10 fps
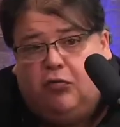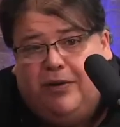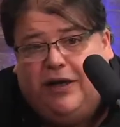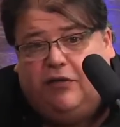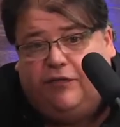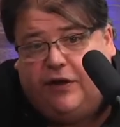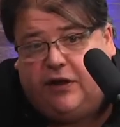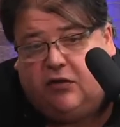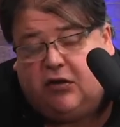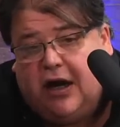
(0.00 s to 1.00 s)
made a
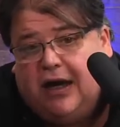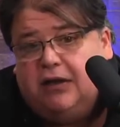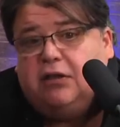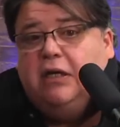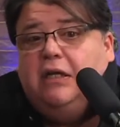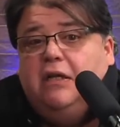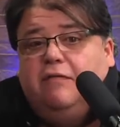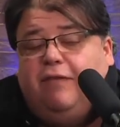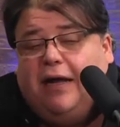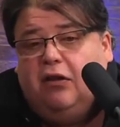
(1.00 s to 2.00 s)
video, guys.
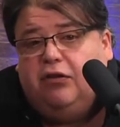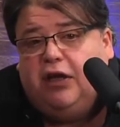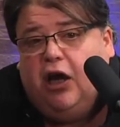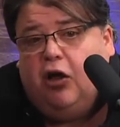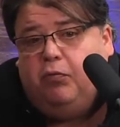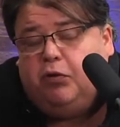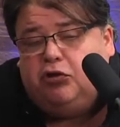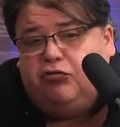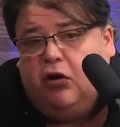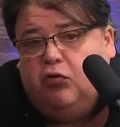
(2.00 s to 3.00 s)
Follow the El
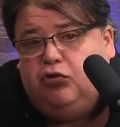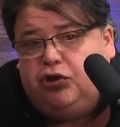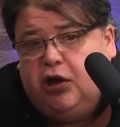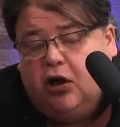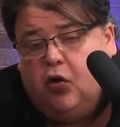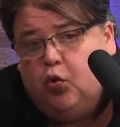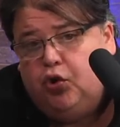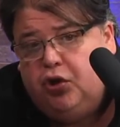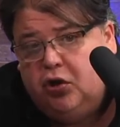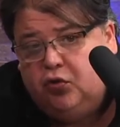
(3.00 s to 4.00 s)
Patron Show
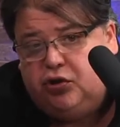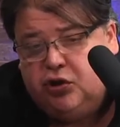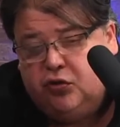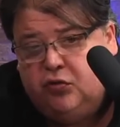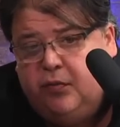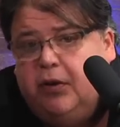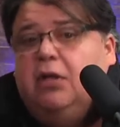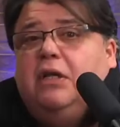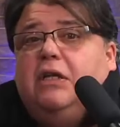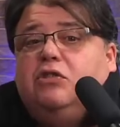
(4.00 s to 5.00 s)
YouTube.
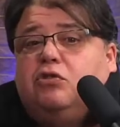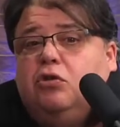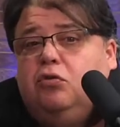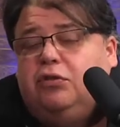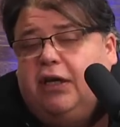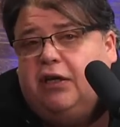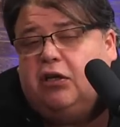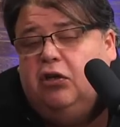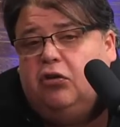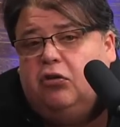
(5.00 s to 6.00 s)
So you take a
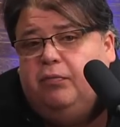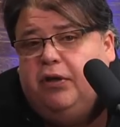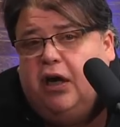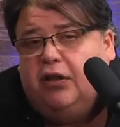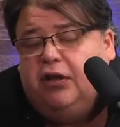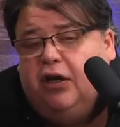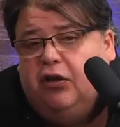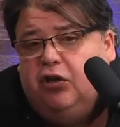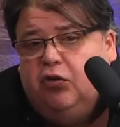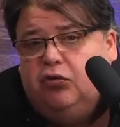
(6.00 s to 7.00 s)
look. It'll be on the
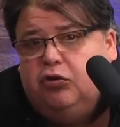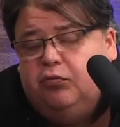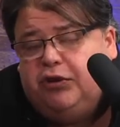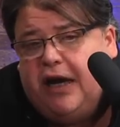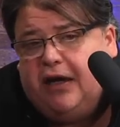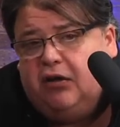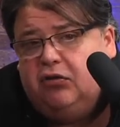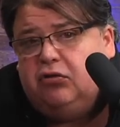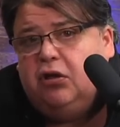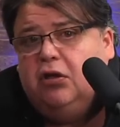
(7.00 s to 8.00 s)
other YouTube
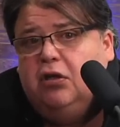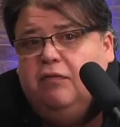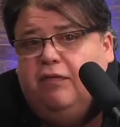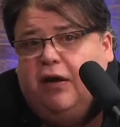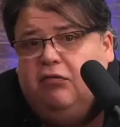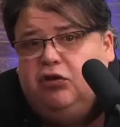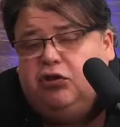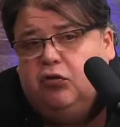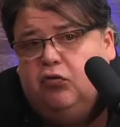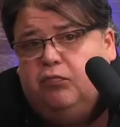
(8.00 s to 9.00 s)
channels very
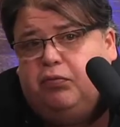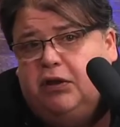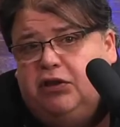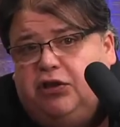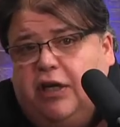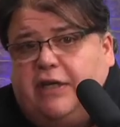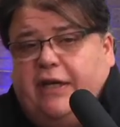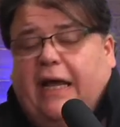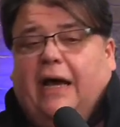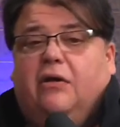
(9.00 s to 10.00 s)
soon. Please check it
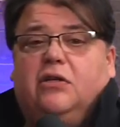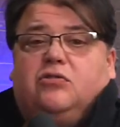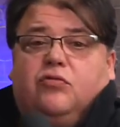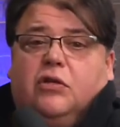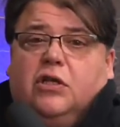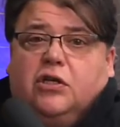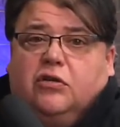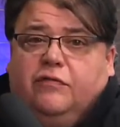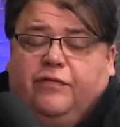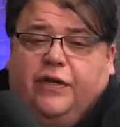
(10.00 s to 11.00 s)
out. It's really a
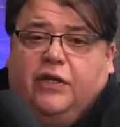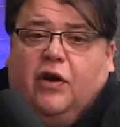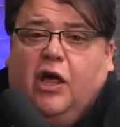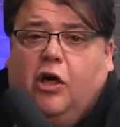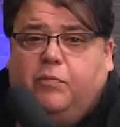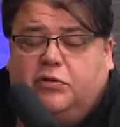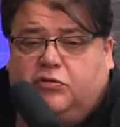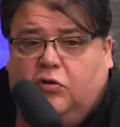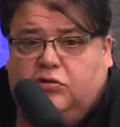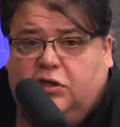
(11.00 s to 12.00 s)
good video. El
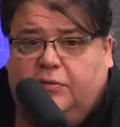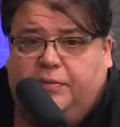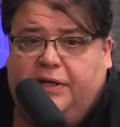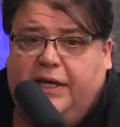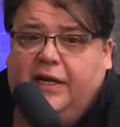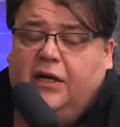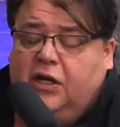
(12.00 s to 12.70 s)
Patron's going to be there.